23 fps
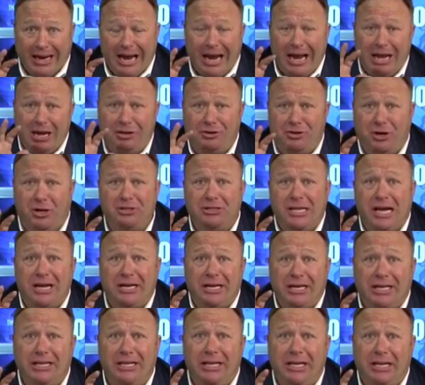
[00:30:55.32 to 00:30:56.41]
And it turns
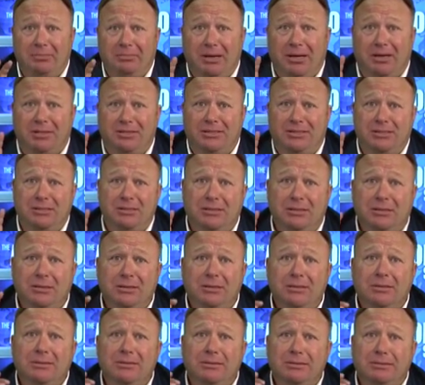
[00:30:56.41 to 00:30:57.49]
out in the emails,
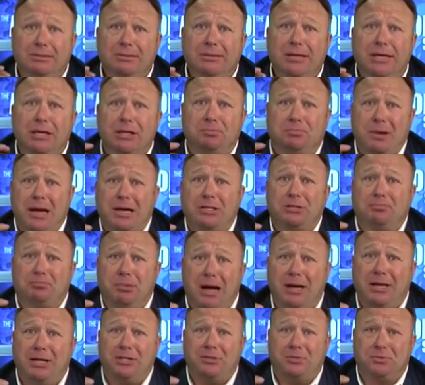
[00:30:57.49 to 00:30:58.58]
he's best
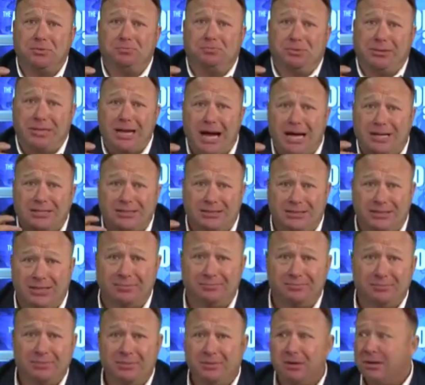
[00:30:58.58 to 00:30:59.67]
buddies with
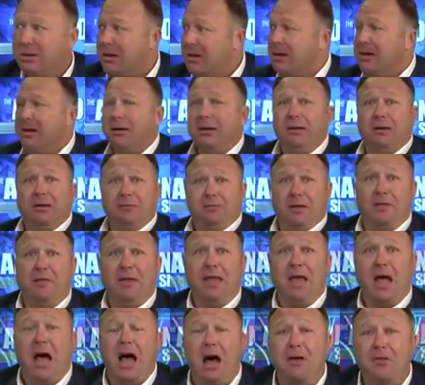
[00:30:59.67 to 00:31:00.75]
Podesta. Then
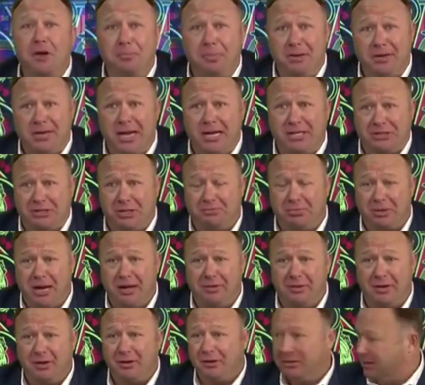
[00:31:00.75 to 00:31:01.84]
the other Podesta
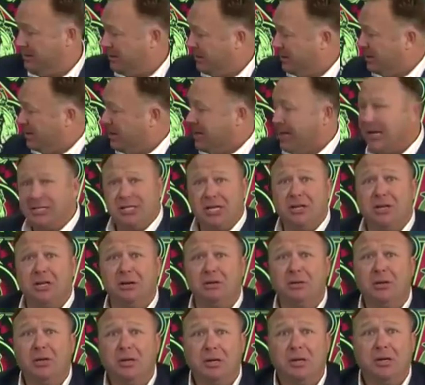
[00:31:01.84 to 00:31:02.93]
brother is in
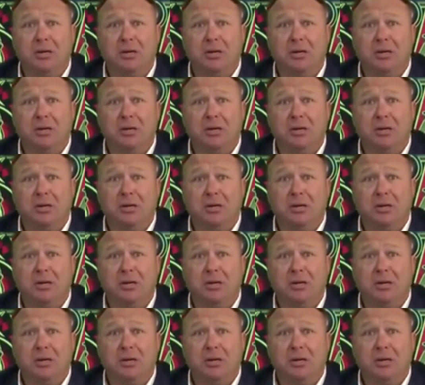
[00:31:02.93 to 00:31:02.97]
the